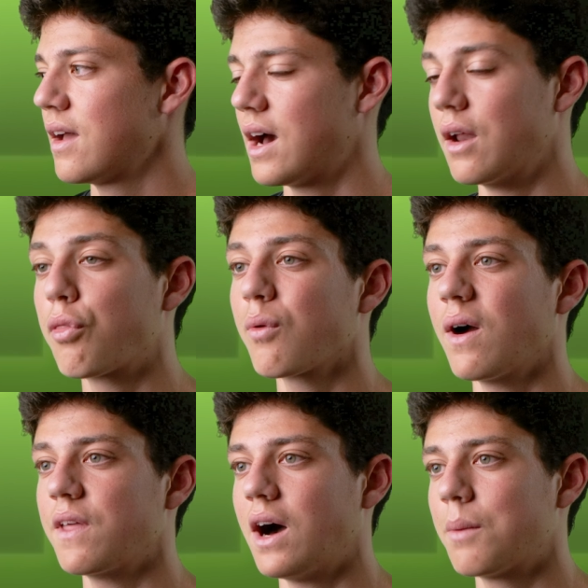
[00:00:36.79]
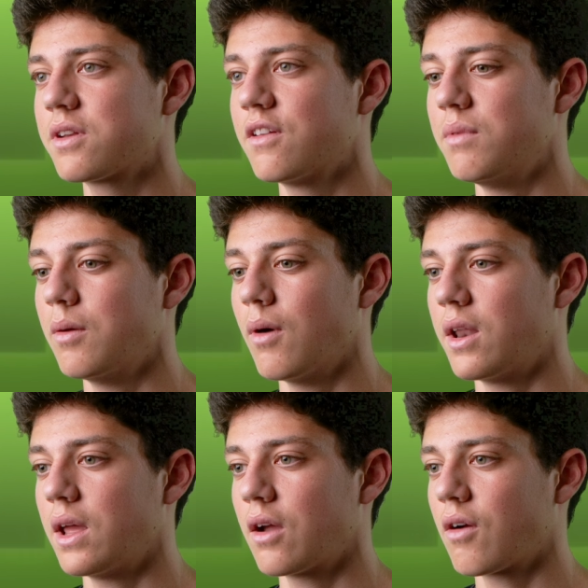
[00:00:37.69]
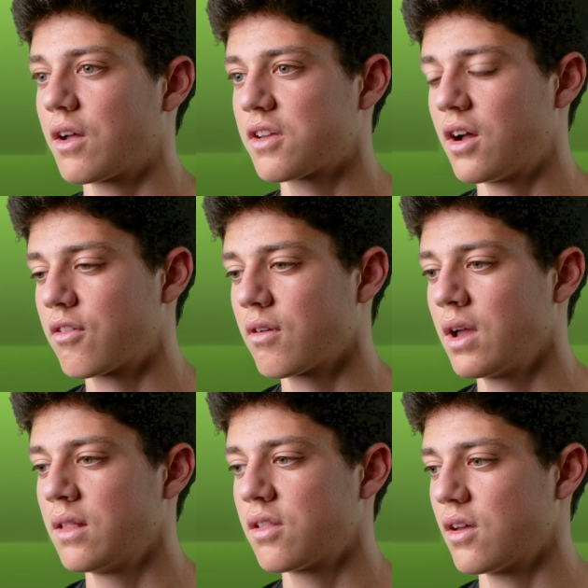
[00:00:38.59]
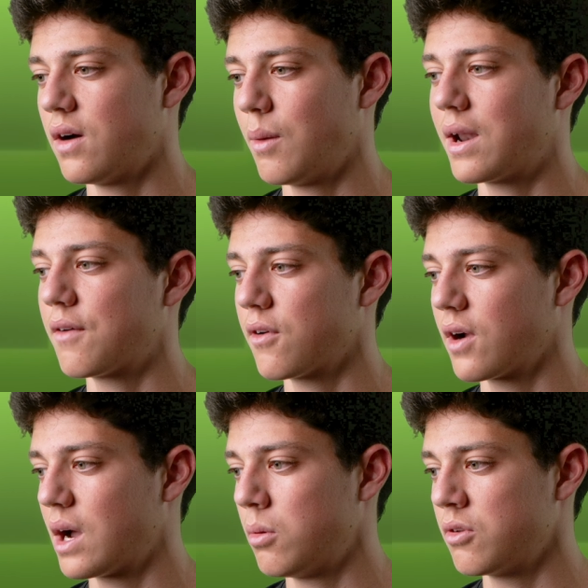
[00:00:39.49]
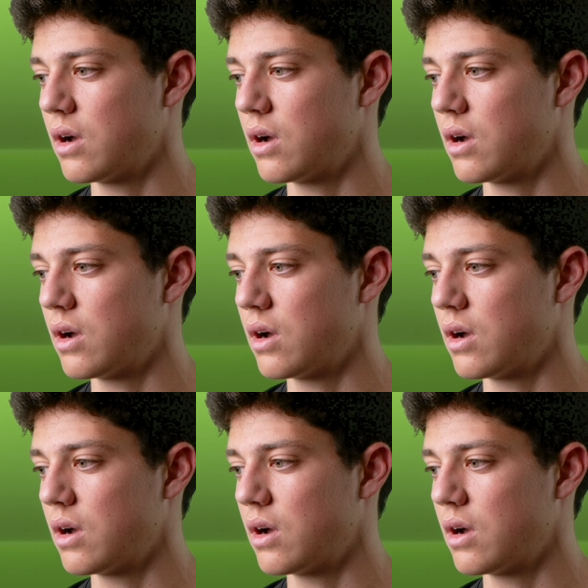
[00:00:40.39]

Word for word: kind of threw out the option of me running cross country, and so I went out for a couple of